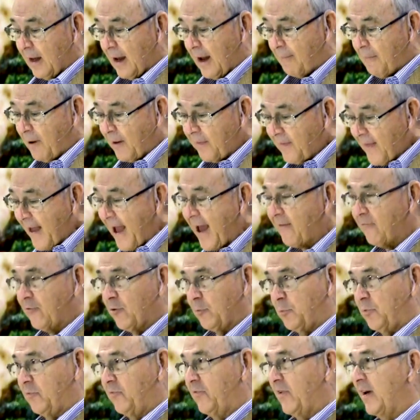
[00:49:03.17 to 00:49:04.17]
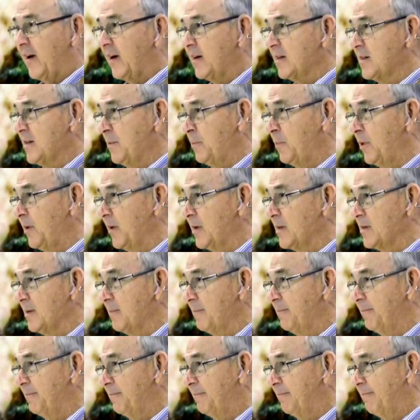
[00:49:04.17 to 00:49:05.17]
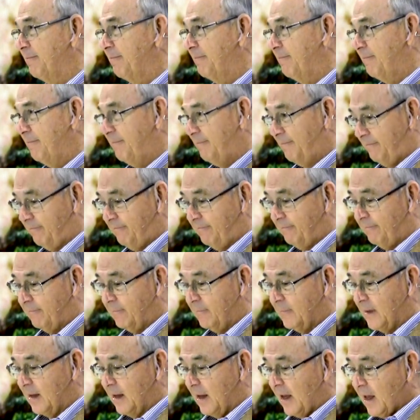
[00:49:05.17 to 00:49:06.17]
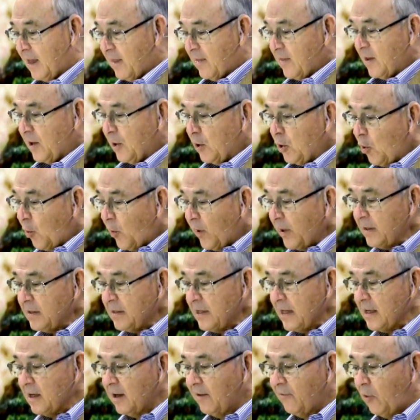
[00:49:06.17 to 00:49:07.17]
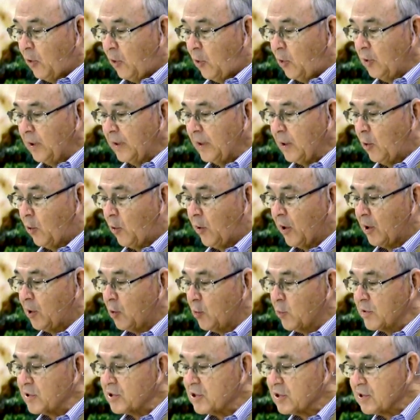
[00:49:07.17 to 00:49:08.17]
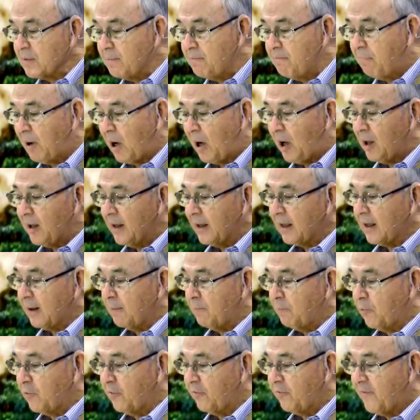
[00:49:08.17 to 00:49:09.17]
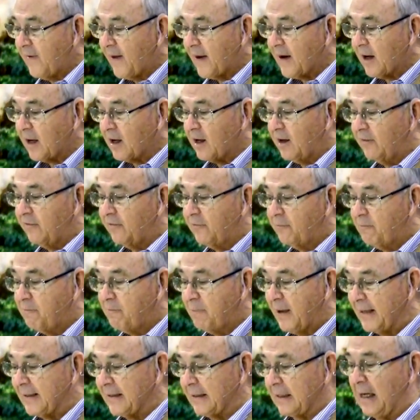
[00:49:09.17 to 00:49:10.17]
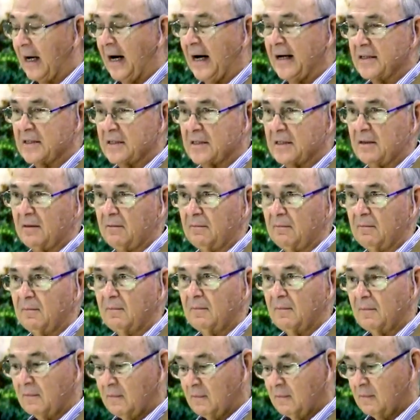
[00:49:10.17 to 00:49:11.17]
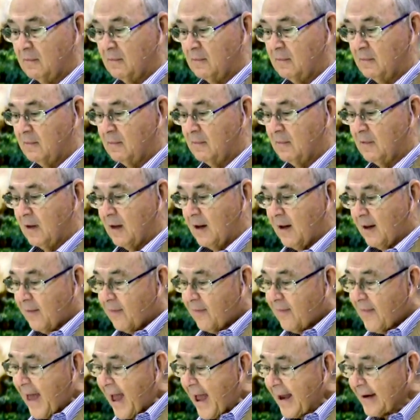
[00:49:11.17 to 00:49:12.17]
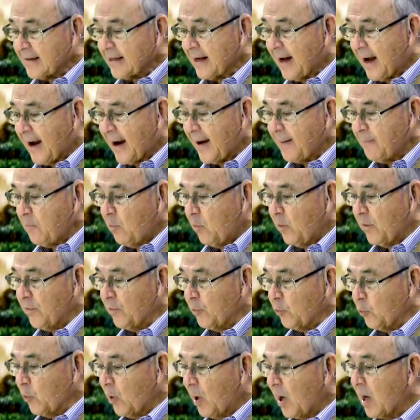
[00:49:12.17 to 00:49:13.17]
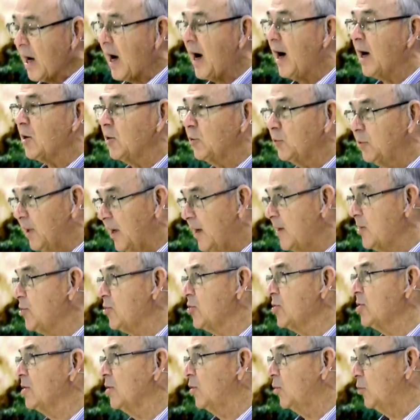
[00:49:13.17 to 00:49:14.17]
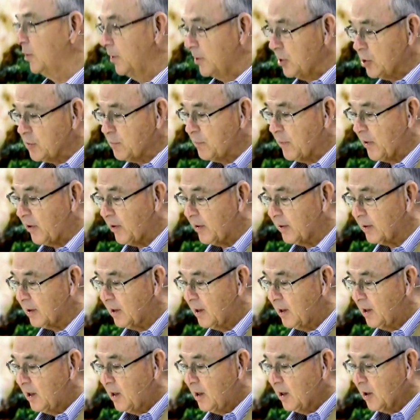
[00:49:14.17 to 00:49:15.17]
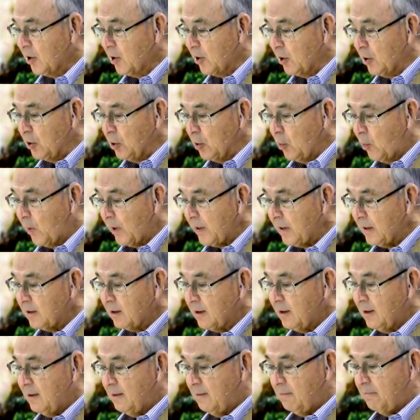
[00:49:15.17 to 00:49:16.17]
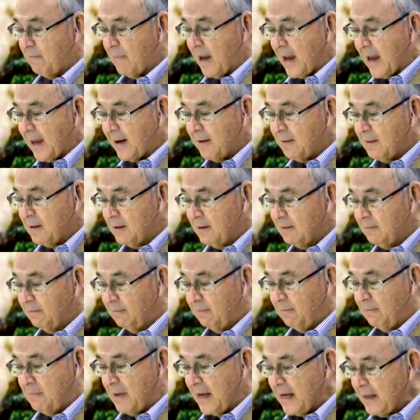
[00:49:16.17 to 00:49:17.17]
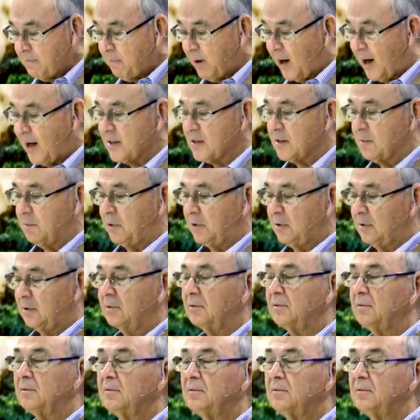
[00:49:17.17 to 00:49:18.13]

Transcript: How about that for prophetic symbolism? The anointing of holy oil was symbolic and prophetic of Pentecost. That time when the Ruach HaKodesh, the Holy Spirit, could anoint man made possible